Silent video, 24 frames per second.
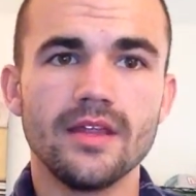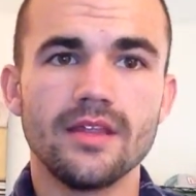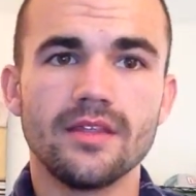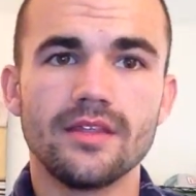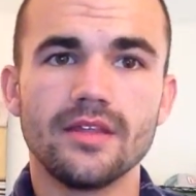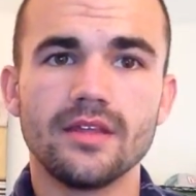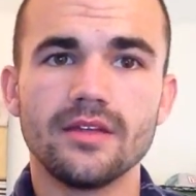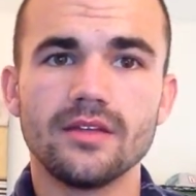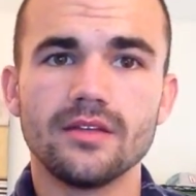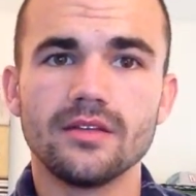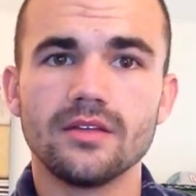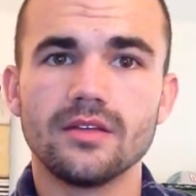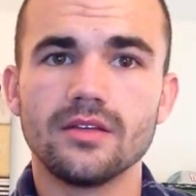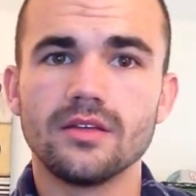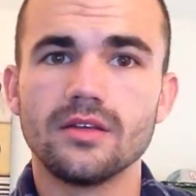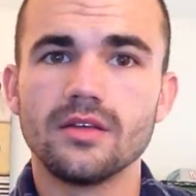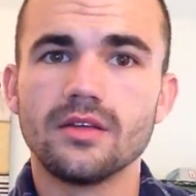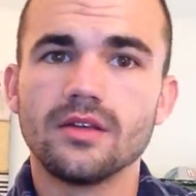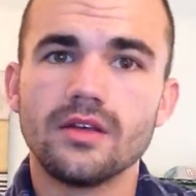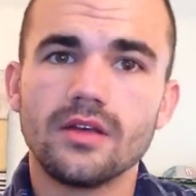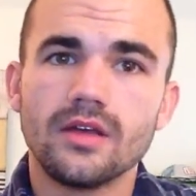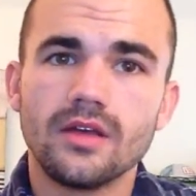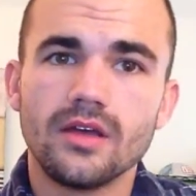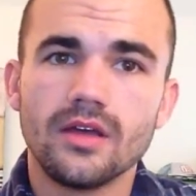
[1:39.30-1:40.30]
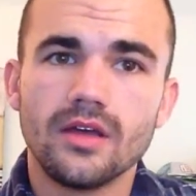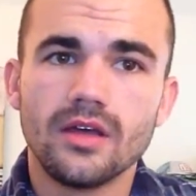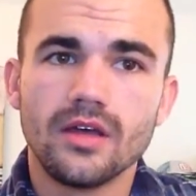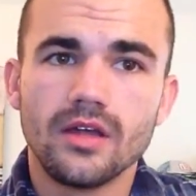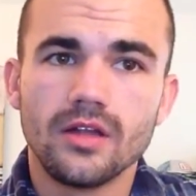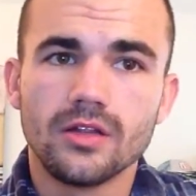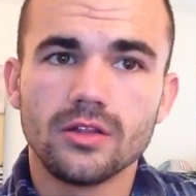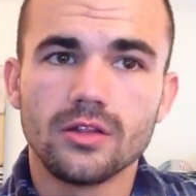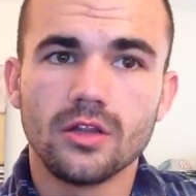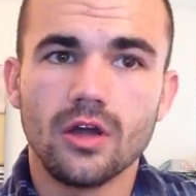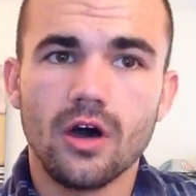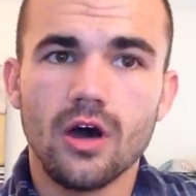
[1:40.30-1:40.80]
Then
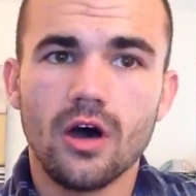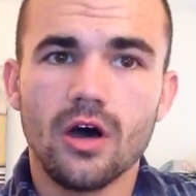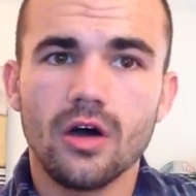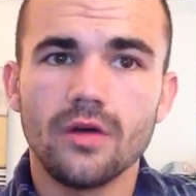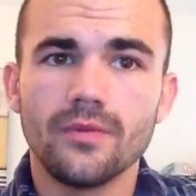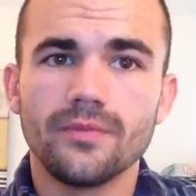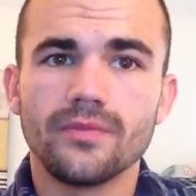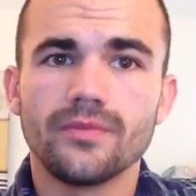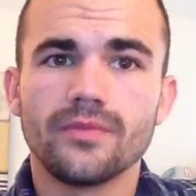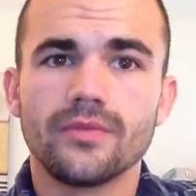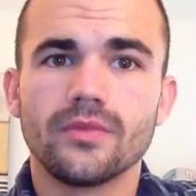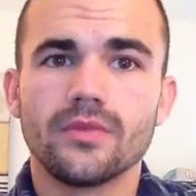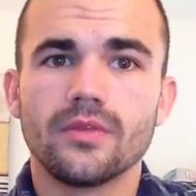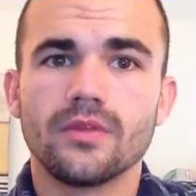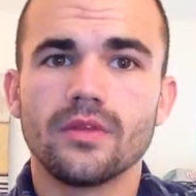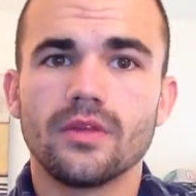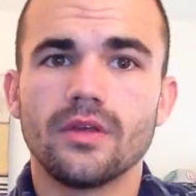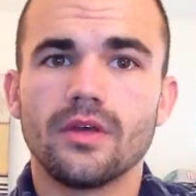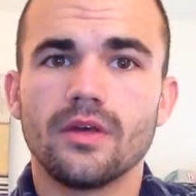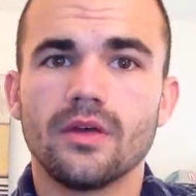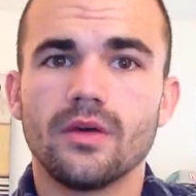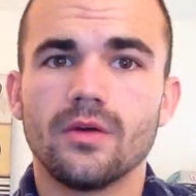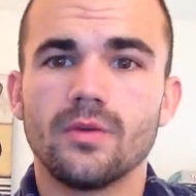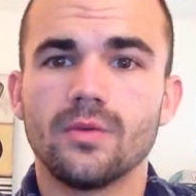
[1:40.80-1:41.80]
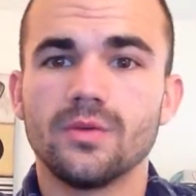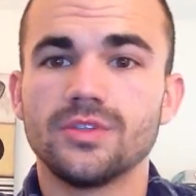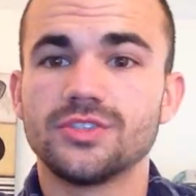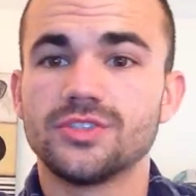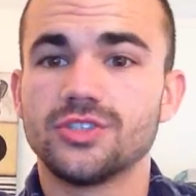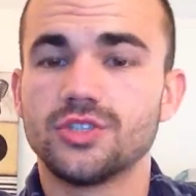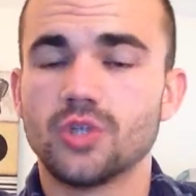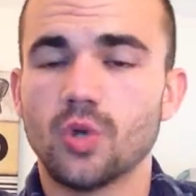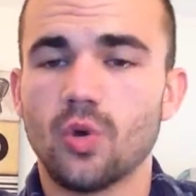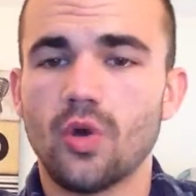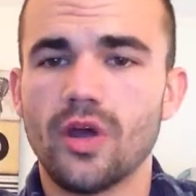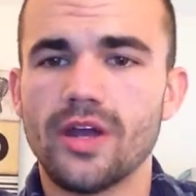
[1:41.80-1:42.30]
Law was
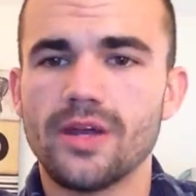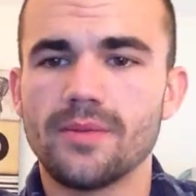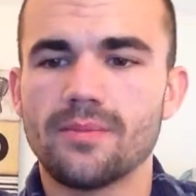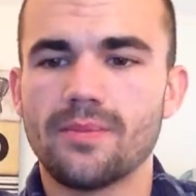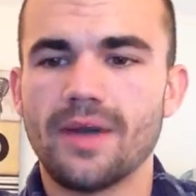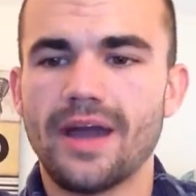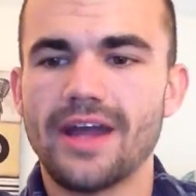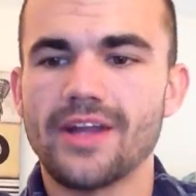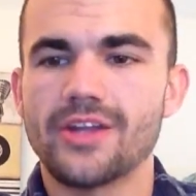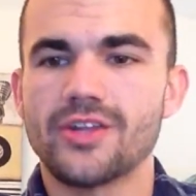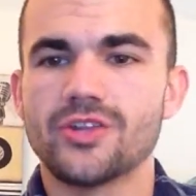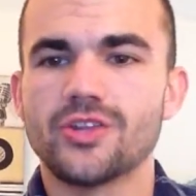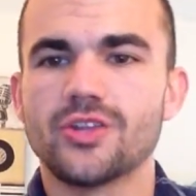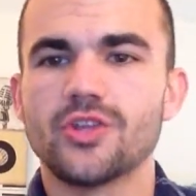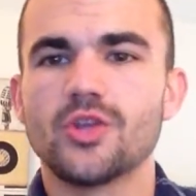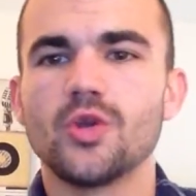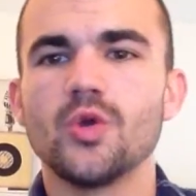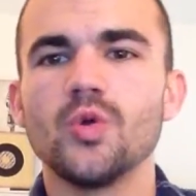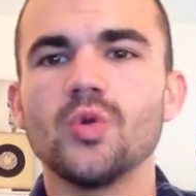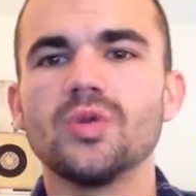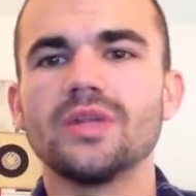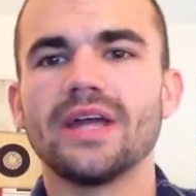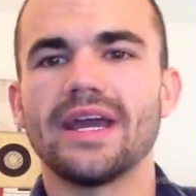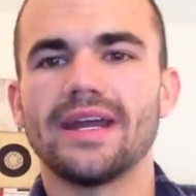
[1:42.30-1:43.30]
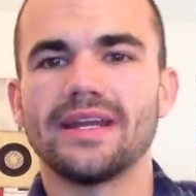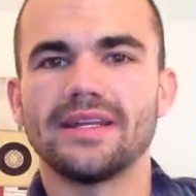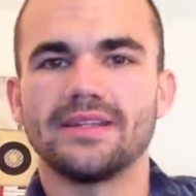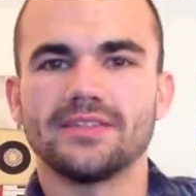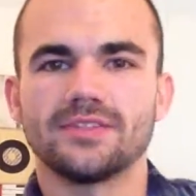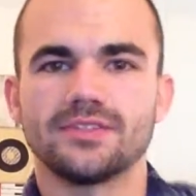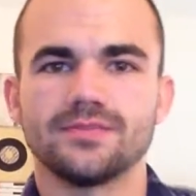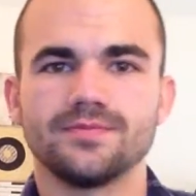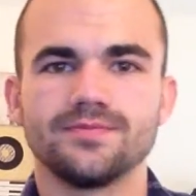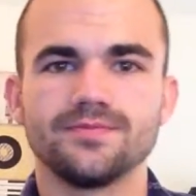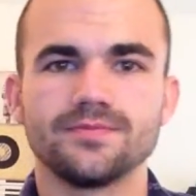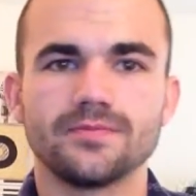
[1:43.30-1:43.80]
joined by two
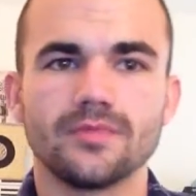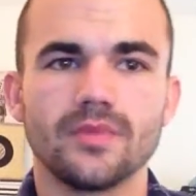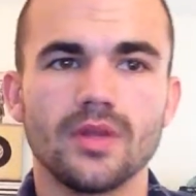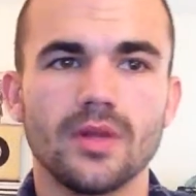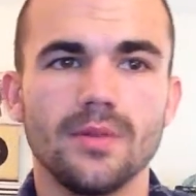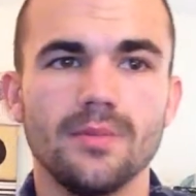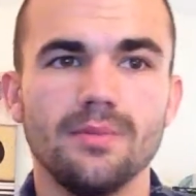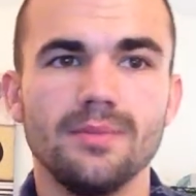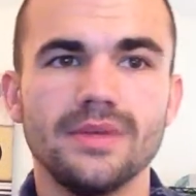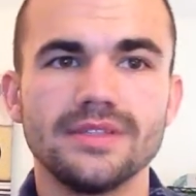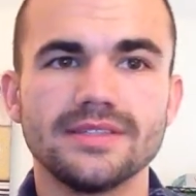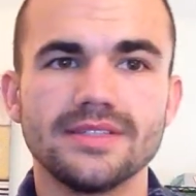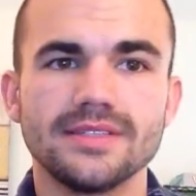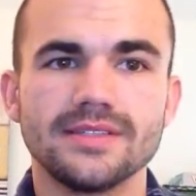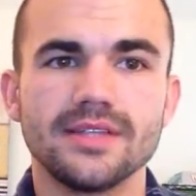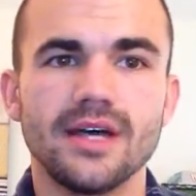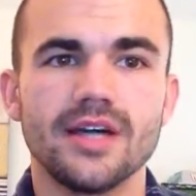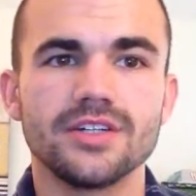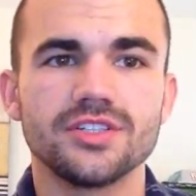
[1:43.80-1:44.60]
ladies, Mrs.